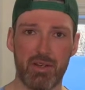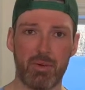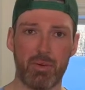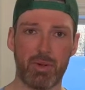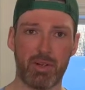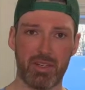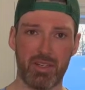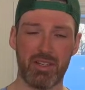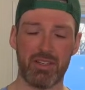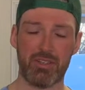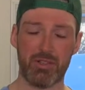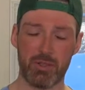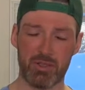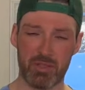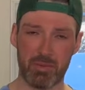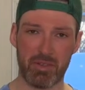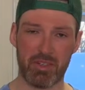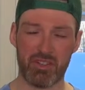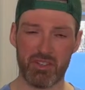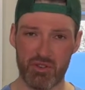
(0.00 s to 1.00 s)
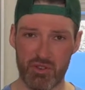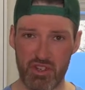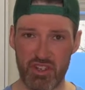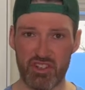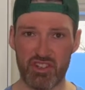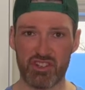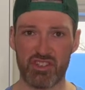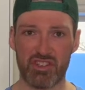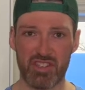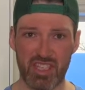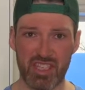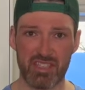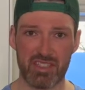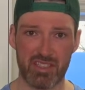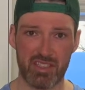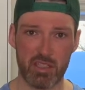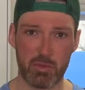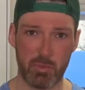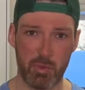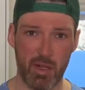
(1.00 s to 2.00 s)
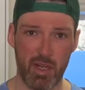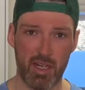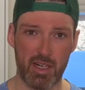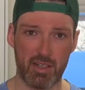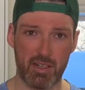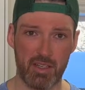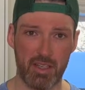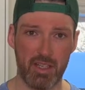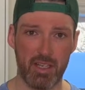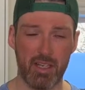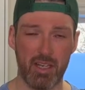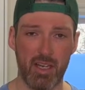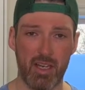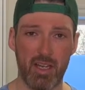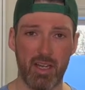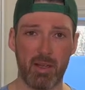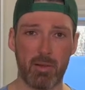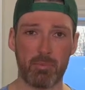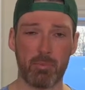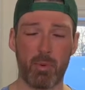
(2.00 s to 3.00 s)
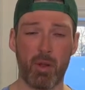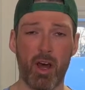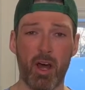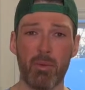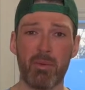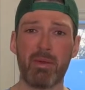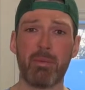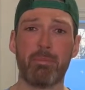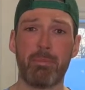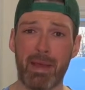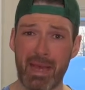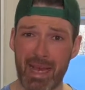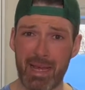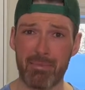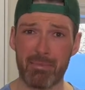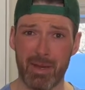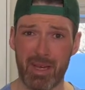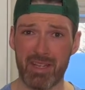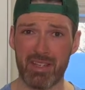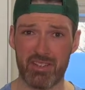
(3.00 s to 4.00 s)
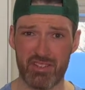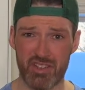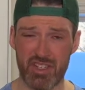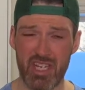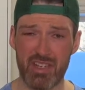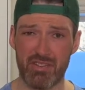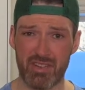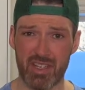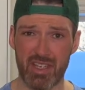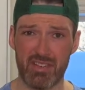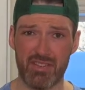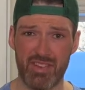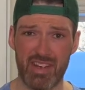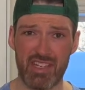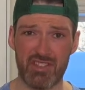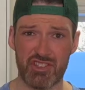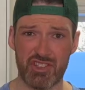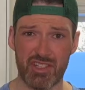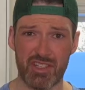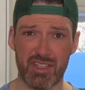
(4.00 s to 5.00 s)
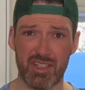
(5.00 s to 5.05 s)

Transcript: we're gonna do some egregious things to this broccoli, probably banned by the Geneva Convention.